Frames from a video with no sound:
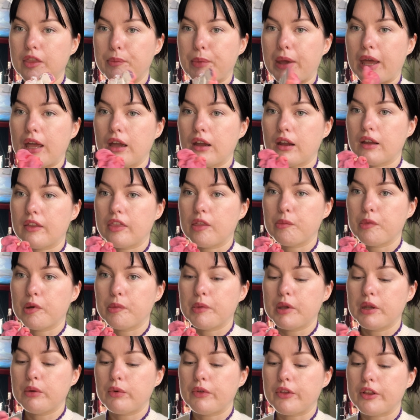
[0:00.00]
back at the
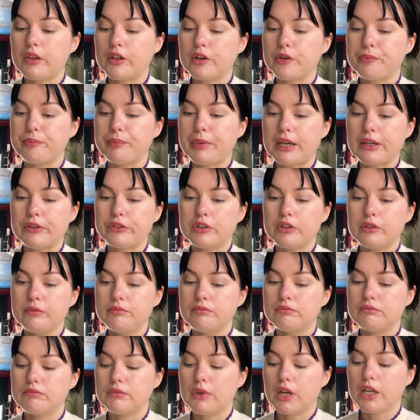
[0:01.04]
moment with a lot of pastel
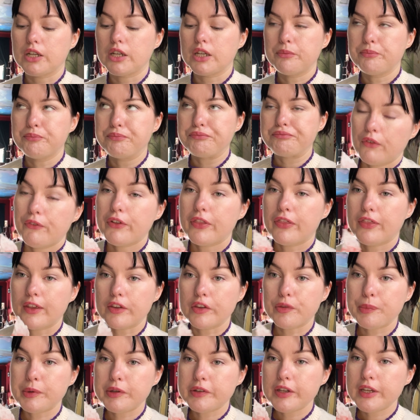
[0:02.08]
behind him. For
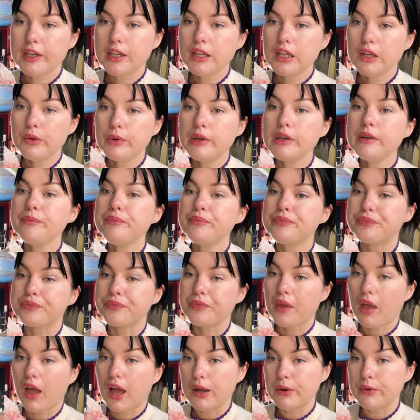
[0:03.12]
this particular one,
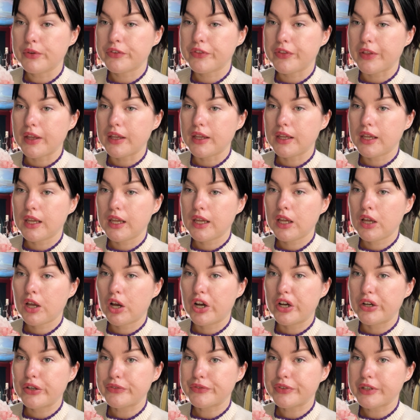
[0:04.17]
I was thinking
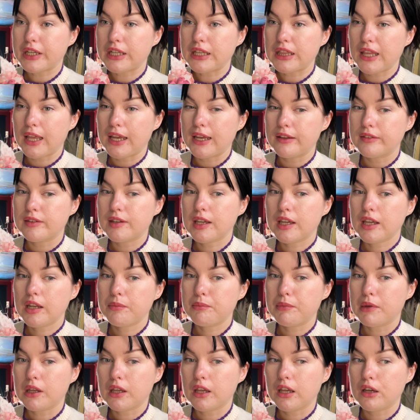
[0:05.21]
of glazing it,
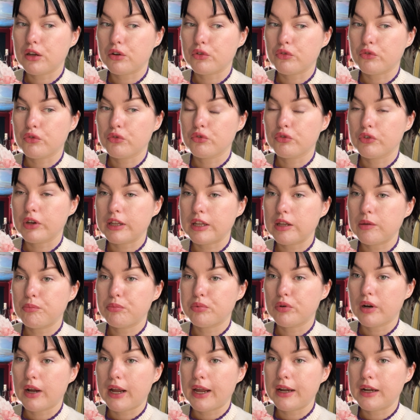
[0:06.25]
making it really
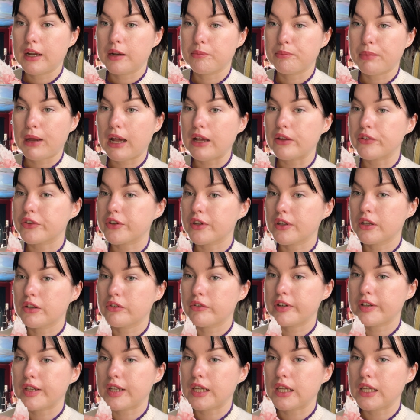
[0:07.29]
bright and pastel and
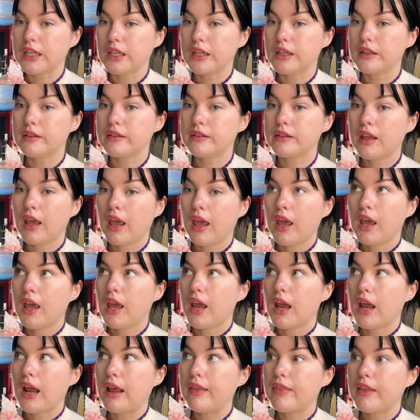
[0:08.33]
ridiculous,
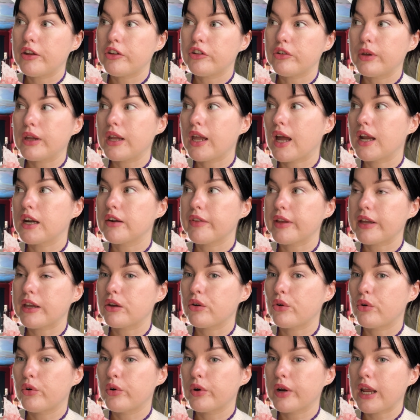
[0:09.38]
and then doing kind of like an
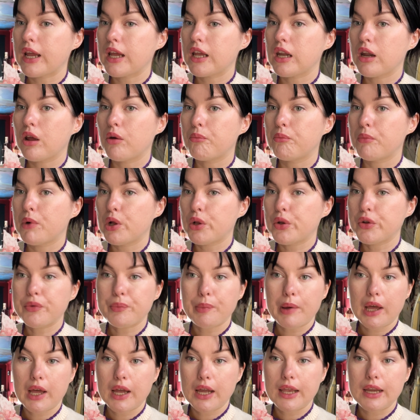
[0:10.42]
ornate mold
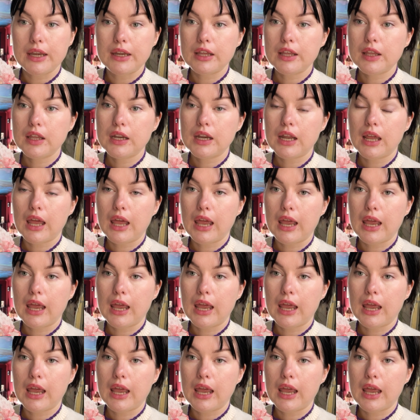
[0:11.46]
behind it,